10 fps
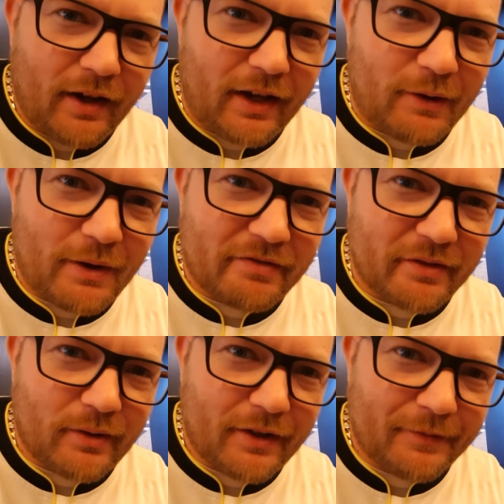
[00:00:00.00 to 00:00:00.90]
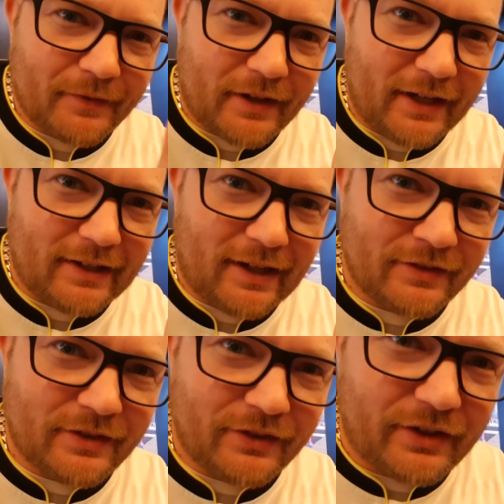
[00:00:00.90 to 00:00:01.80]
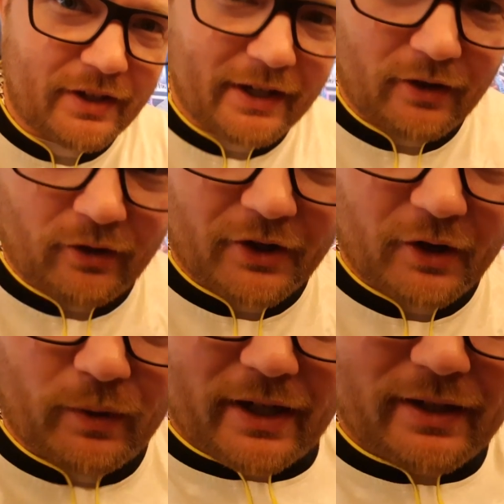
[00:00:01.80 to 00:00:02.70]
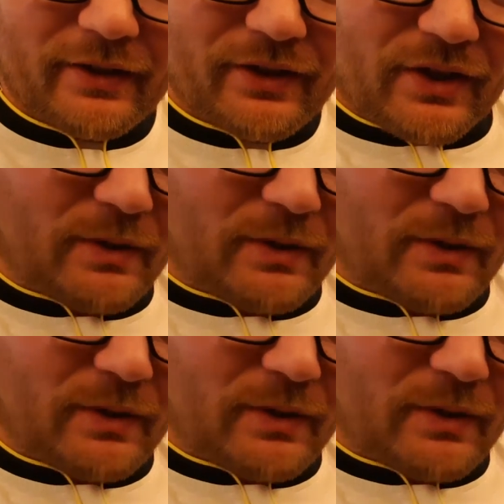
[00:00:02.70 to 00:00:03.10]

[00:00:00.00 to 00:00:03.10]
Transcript: Hello everyone, in London today, on our way to see